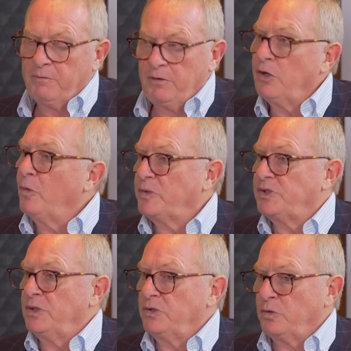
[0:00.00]
Very open
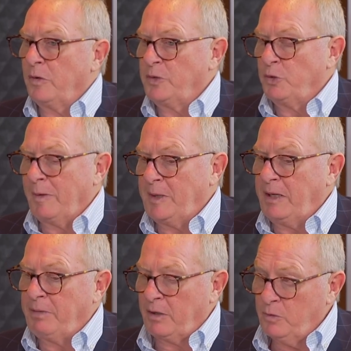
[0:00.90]
still to where we do
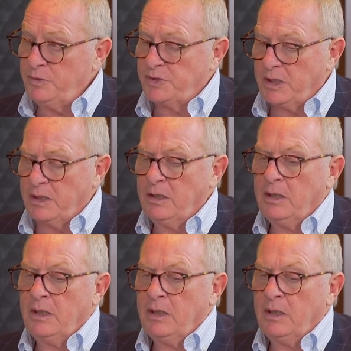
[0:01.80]
M&A. But I will say